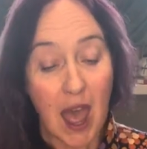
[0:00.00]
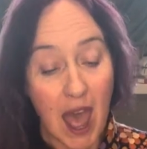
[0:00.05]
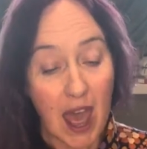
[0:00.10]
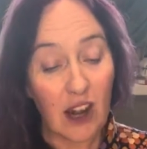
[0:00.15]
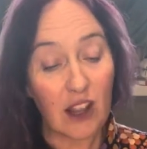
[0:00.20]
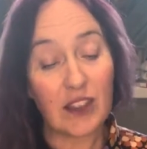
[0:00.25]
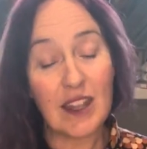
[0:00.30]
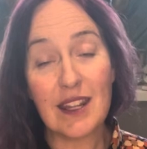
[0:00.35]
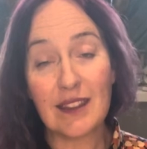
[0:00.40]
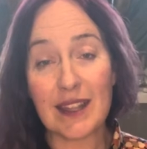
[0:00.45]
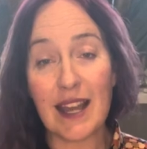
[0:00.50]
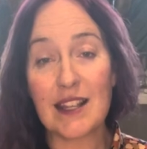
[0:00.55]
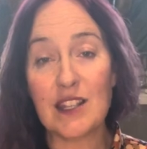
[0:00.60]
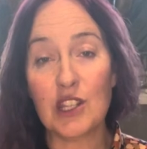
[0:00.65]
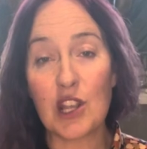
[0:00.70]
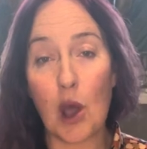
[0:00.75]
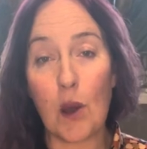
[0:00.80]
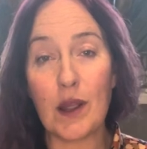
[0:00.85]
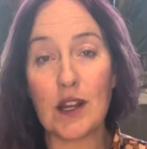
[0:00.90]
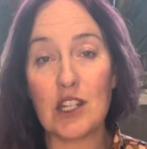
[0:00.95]
And I think
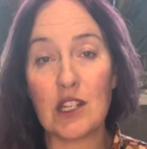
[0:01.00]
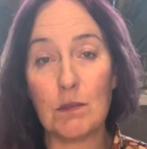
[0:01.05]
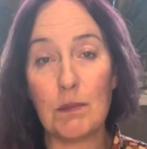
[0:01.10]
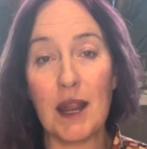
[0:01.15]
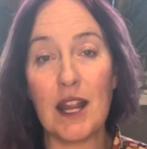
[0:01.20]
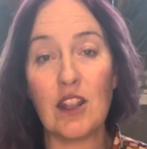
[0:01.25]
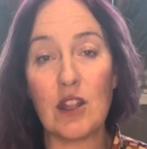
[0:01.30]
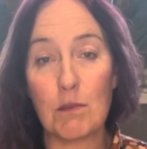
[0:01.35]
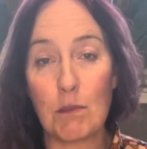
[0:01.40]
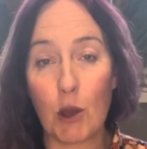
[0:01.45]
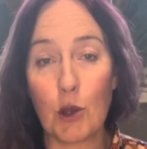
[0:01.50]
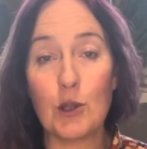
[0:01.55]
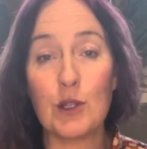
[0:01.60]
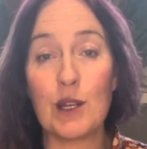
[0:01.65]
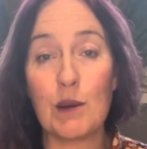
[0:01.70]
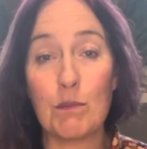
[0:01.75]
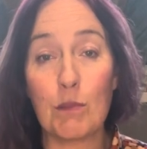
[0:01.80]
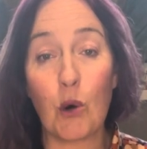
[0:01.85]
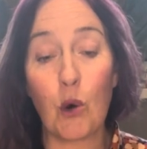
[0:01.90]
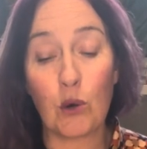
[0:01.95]
that's going to be the
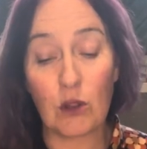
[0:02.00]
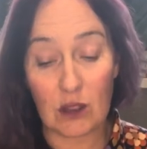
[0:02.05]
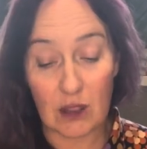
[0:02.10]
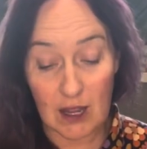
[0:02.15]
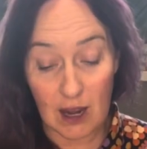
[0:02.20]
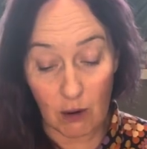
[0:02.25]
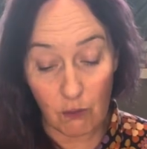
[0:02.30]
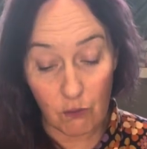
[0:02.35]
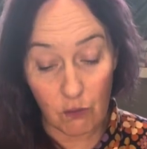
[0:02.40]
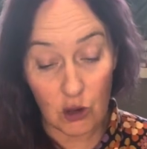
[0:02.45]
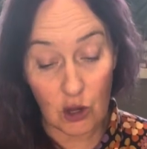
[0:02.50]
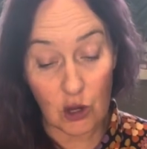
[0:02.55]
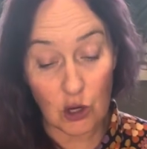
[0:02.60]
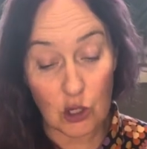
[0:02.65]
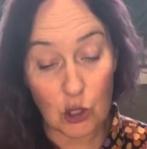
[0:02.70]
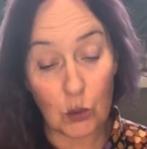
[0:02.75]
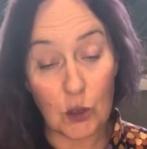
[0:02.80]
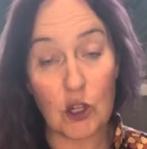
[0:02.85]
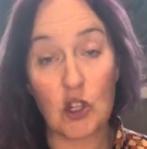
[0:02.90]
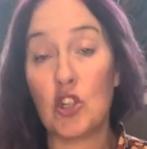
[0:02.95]
most important thing for you
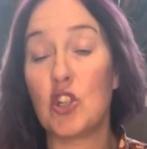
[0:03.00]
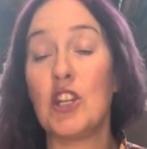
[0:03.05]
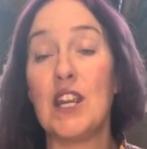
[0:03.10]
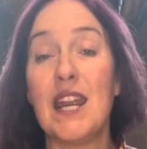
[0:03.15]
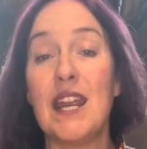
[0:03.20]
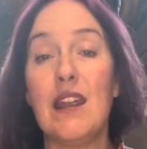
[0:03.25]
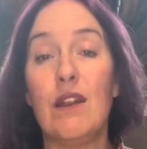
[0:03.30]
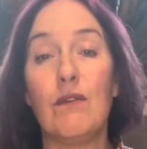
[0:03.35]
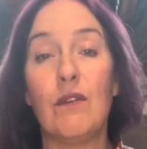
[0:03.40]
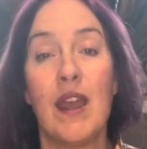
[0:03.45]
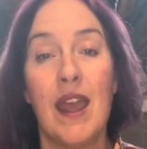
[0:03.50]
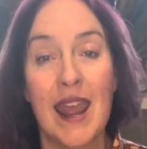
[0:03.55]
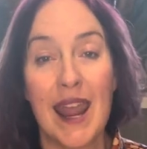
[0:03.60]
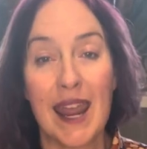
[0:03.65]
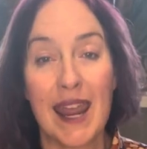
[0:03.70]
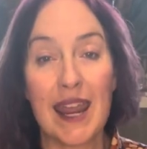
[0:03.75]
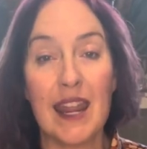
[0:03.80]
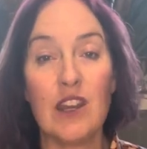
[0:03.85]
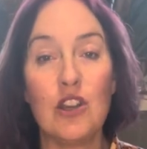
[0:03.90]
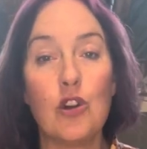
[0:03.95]
to achieve
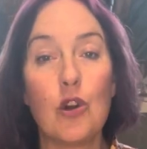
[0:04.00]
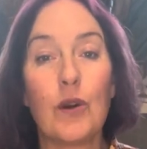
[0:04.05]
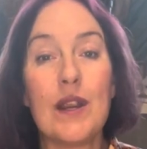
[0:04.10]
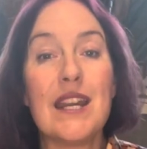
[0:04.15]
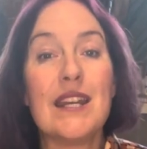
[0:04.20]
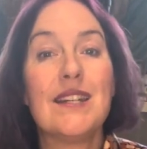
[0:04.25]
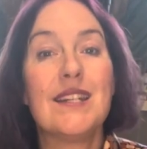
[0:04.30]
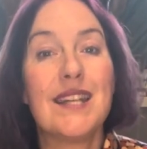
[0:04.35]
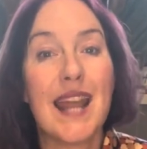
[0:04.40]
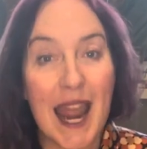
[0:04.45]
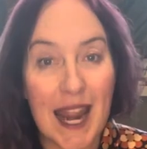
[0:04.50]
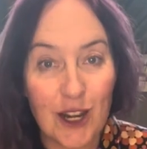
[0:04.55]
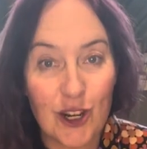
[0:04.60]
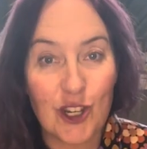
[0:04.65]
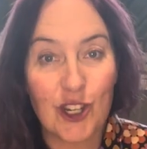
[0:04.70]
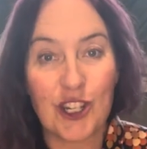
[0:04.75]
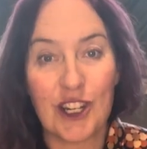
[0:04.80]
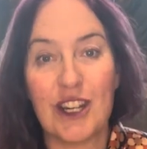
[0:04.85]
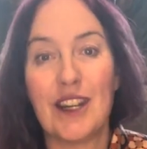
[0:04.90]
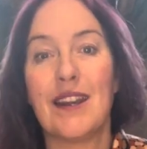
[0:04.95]
in your
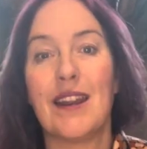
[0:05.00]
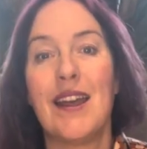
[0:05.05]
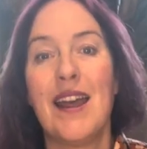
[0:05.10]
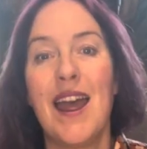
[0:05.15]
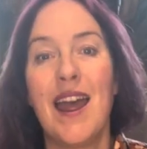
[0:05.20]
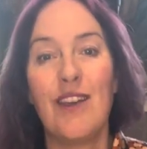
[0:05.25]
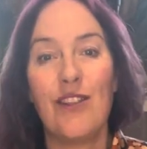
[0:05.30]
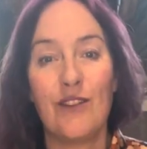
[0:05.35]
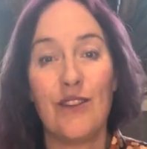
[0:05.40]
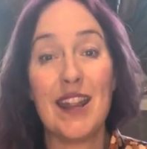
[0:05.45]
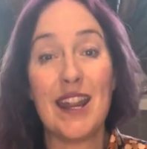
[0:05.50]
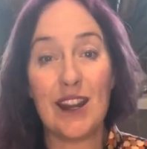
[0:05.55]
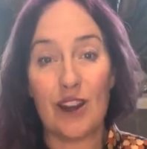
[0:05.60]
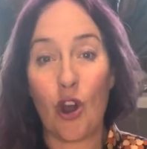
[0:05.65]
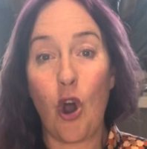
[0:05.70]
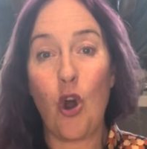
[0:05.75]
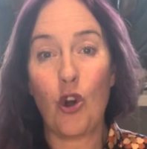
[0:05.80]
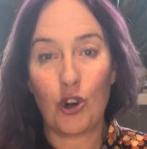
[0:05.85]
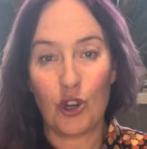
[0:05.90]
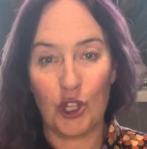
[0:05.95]
intention in
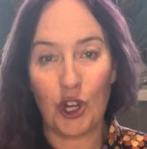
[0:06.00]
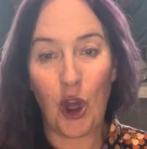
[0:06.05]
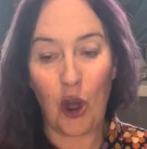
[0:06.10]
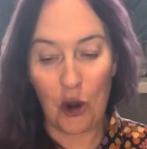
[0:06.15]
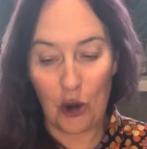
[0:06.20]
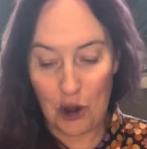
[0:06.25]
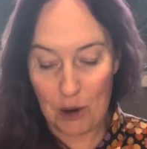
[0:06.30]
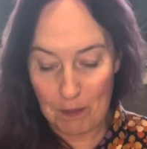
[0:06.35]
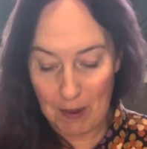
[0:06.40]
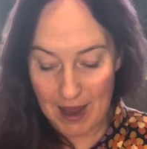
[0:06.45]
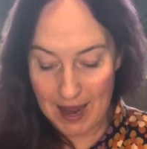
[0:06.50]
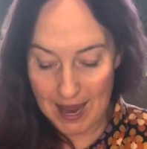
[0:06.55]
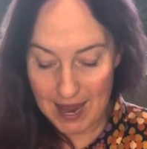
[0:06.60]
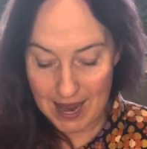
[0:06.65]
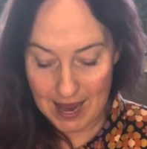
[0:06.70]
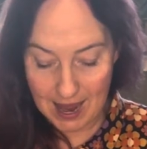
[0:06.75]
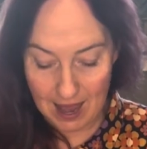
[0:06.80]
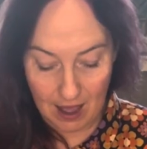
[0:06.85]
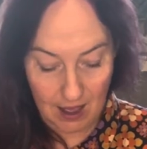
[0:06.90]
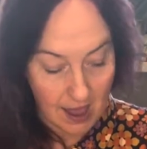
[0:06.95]
October
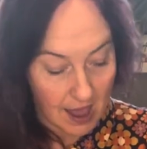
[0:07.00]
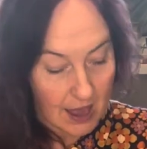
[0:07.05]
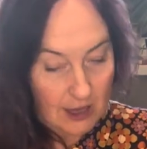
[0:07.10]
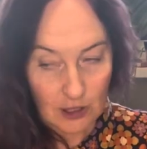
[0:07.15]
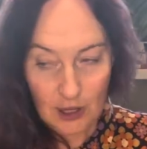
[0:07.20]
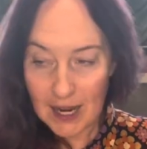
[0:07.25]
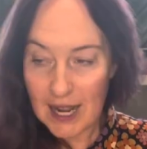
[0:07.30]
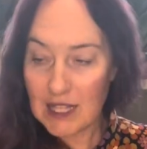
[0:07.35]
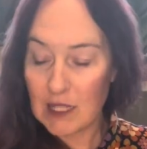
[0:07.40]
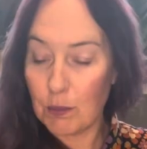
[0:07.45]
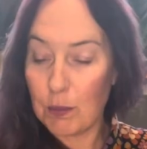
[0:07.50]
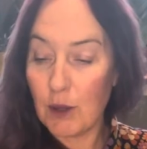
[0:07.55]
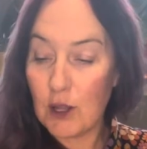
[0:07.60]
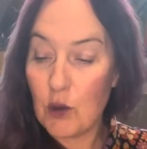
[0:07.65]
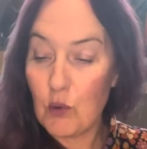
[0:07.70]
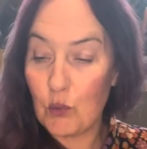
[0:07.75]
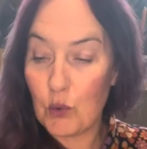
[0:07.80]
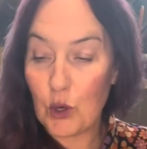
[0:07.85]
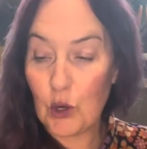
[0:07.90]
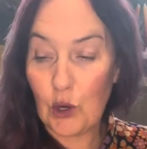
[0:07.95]
here. So let's pull
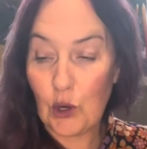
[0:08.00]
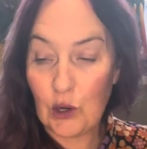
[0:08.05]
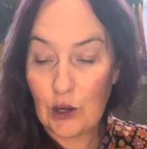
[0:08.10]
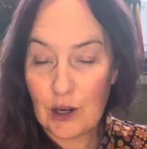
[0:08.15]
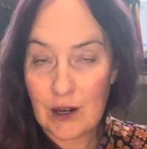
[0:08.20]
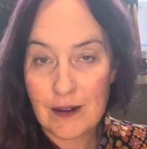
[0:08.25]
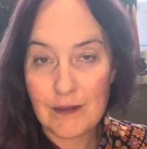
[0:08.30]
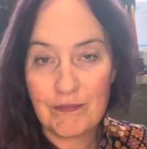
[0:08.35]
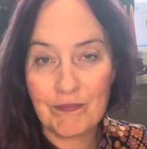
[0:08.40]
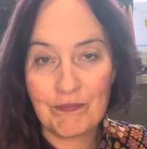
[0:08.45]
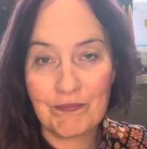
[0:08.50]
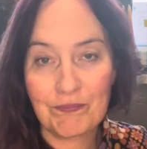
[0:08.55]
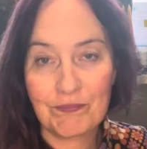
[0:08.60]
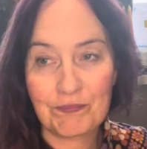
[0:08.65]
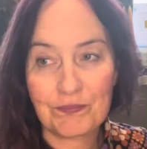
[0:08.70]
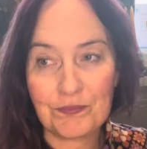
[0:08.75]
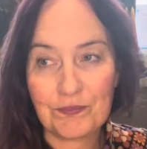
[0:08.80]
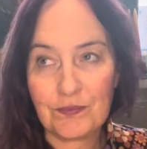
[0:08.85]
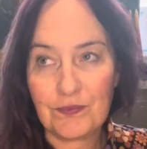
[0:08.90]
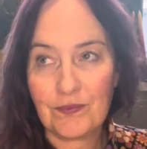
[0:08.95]
a rune.
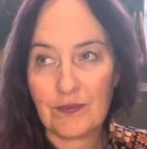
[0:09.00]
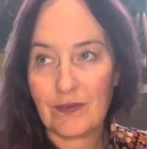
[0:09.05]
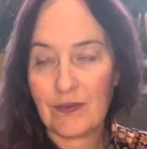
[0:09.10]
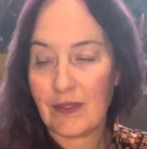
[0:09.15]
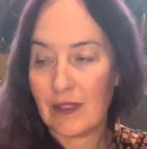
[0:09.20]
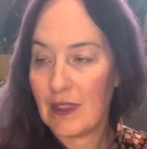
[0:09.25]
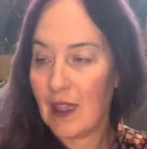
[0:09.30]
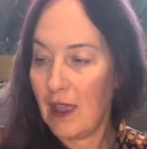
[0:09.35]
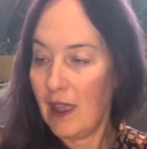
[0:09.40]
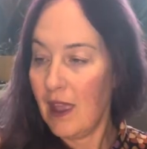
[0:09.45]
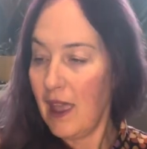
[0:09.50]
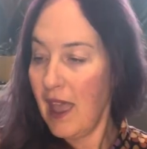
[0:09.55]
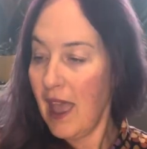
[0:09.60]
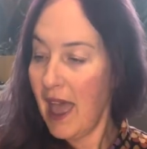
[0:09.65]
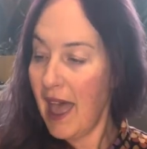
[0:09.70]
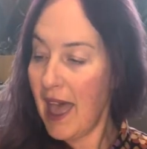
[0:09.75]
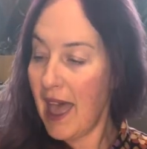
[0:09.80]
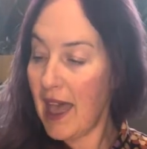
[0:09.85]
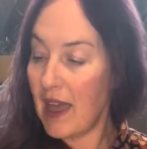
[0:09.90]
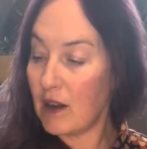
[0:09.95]

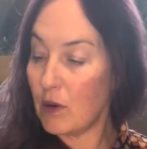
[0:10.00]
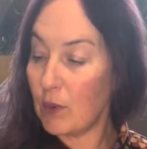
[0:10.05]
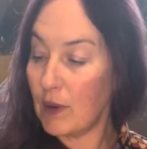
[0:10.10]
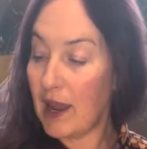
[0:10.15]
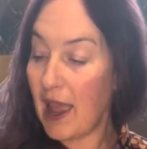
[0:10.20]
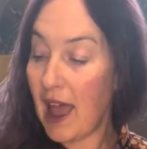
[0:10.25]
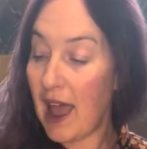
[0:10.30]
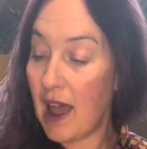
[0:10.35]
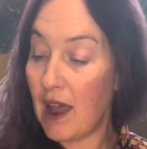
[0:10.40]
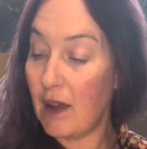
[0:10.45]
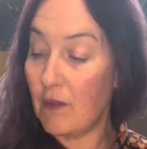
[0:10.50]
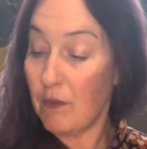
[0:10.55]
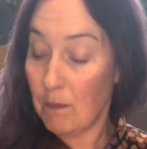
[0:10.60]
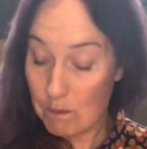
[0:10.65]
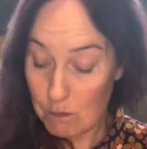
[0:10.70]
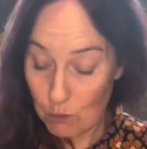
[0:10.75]
And we have